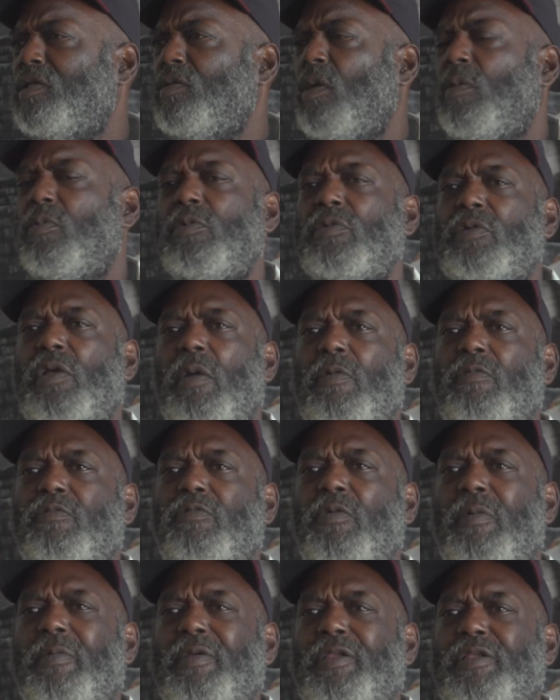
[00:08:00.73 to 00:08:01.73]
to see where we were coming
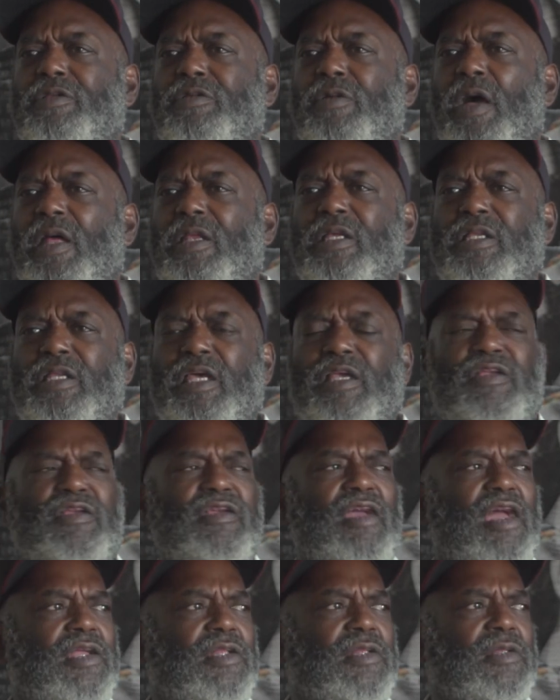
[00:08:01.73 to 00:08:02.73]
from and to try to
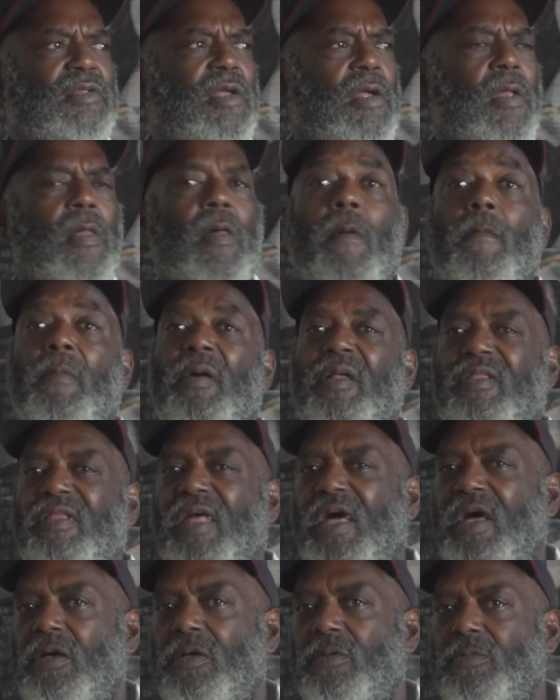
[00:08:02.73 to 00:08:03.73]
initiate. But
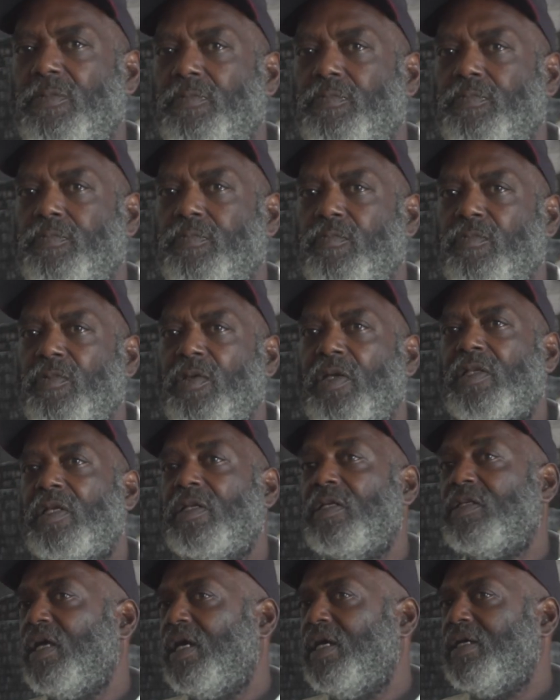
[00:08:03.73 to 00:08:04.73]
now,
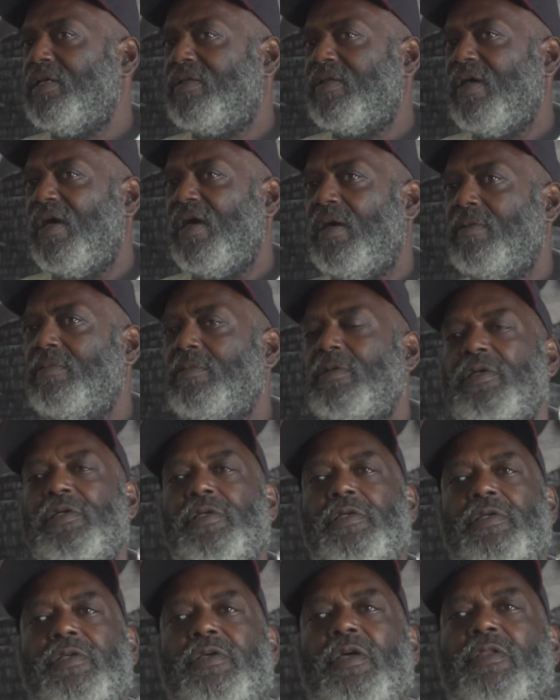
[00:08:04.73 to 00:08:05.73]
in today's time,
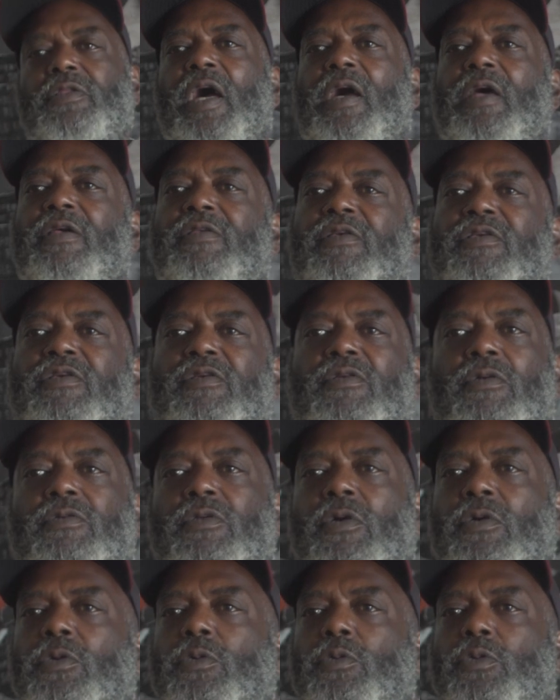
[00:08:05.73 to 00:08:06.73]
you don't
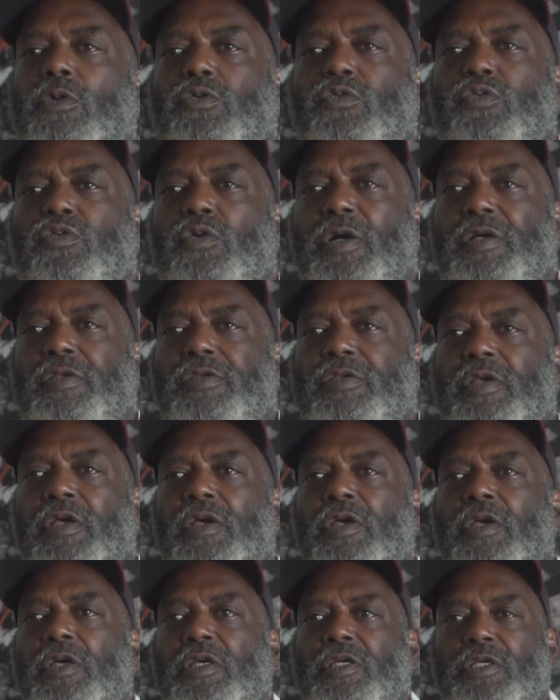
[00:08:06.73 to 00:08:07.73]
know who to trust.
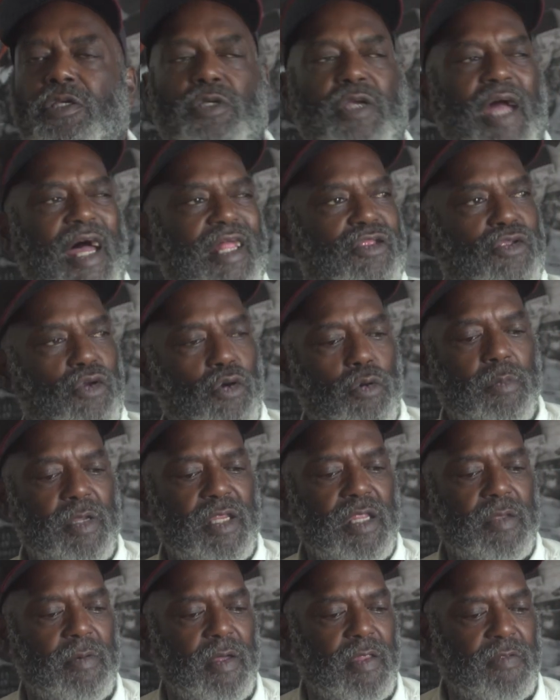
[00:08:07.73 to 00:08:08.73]
You got too
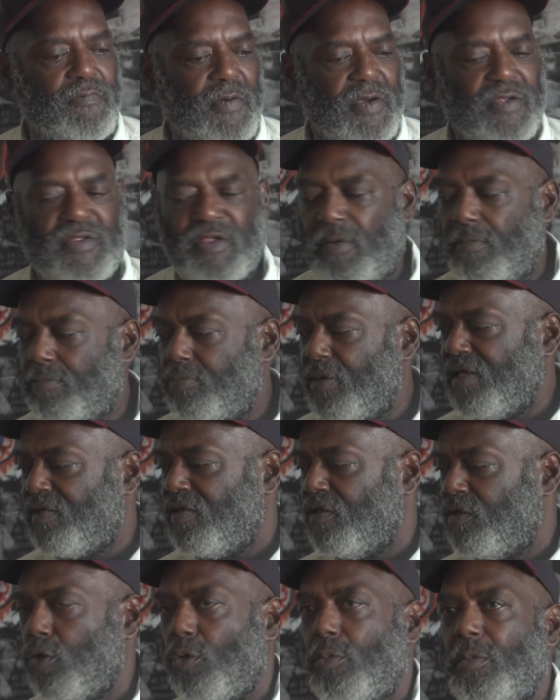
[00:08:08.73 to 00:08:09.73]
many motherfuckers
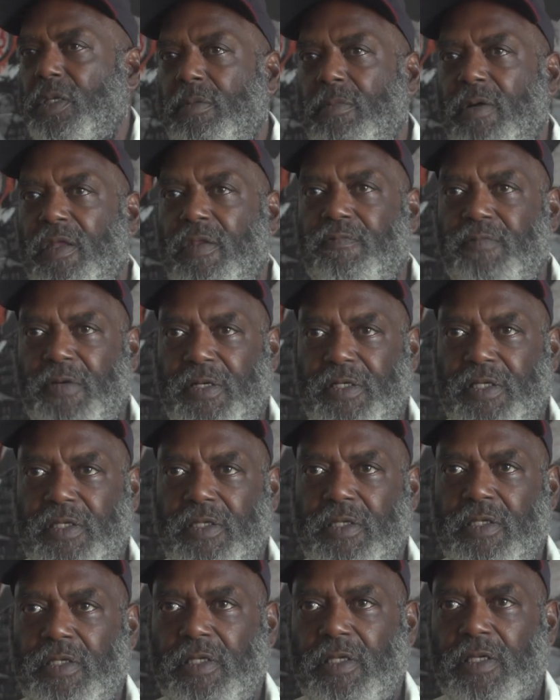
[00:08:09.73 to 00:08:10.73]
embracing too many
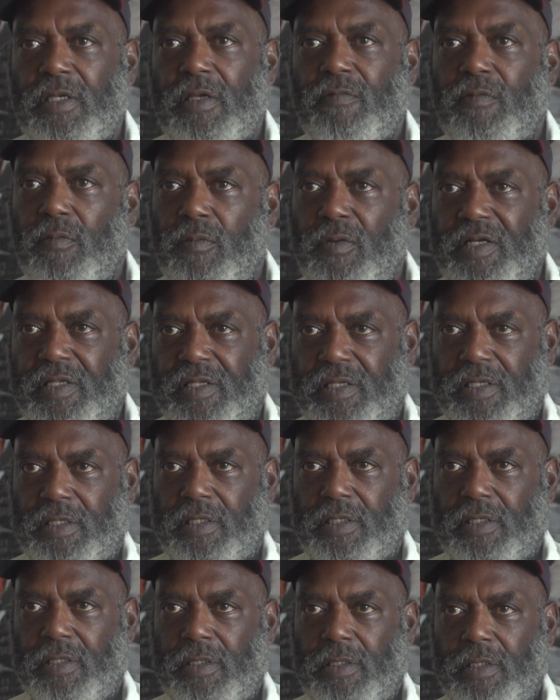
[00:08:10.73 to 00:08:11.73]
motherfuckers, for one thing.
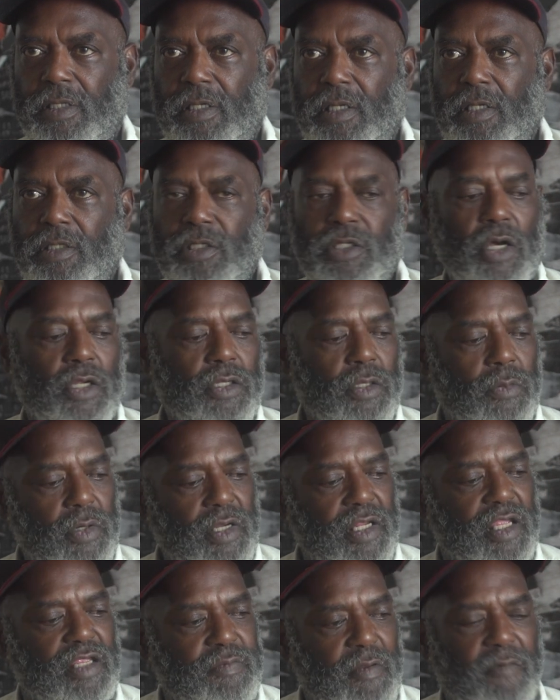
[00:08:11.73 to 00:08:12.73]
You don't know
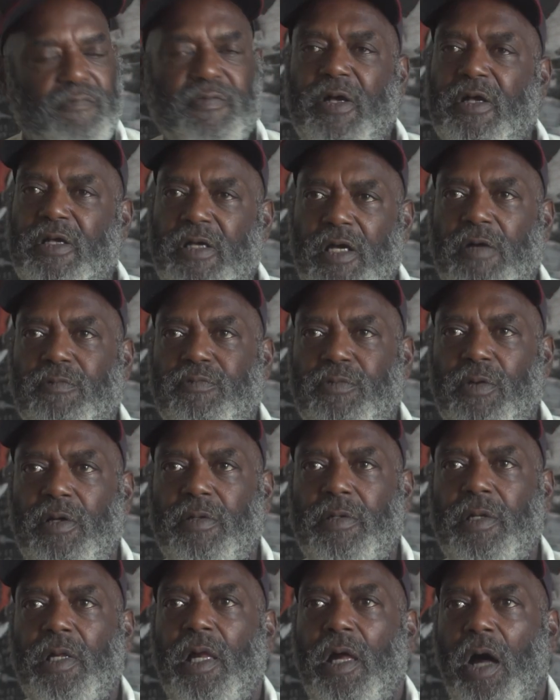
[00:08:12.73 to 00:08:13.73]
where this motherfucker come
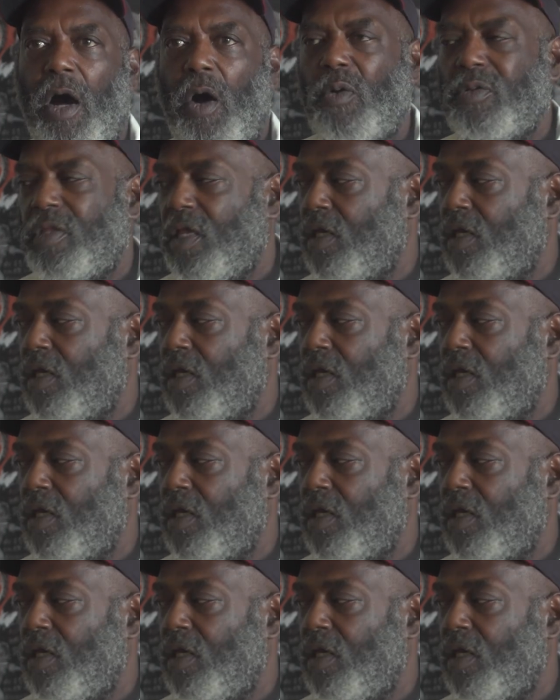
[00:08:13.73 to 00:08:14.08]
from. All